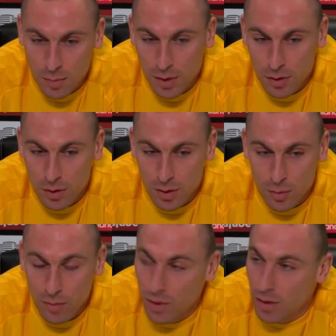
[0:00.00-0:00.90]
making sure
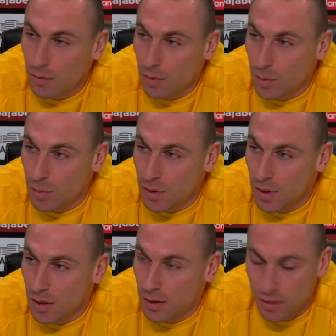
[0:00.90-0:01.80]
that we've learned from our
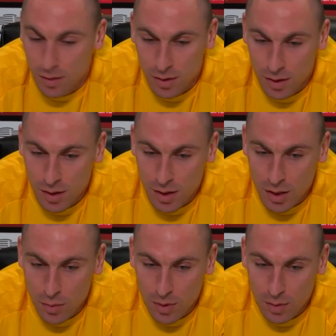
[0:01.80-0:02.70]
mistakes and
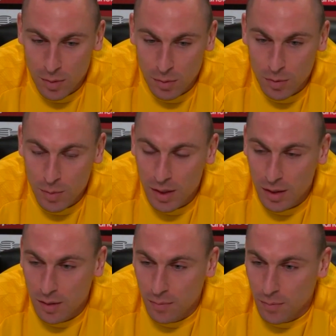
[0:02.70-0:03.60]
how we can bounce back.